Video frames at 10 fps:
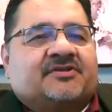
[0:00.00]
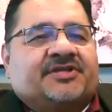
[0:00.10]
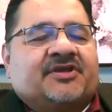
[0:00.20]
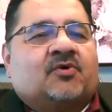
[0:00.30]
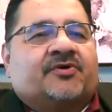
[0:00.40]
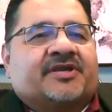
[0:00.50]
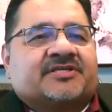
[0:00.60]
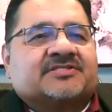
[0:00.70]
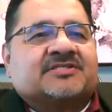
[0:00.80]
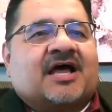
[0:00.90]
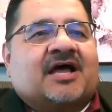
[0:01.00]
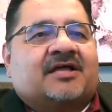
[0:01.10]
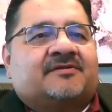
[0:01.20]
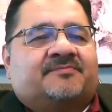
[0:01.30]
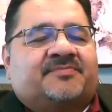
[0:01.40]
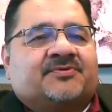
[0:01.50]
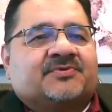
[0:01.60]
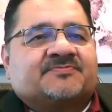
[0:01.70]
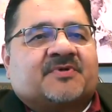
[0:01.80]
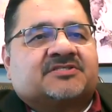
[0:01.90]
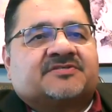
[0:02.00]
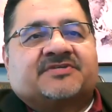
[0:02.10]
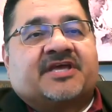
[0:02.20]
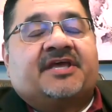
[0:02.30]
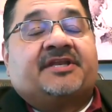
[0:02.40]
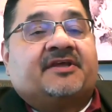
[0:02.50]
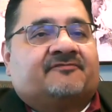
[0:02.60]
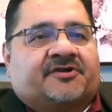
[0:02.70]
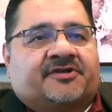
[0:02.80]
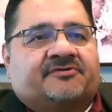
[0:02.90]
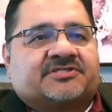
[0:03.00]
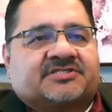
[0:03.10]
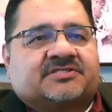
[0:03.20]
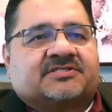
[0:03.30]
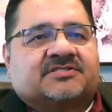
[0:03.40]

The owner has not been responsive to any of our notices.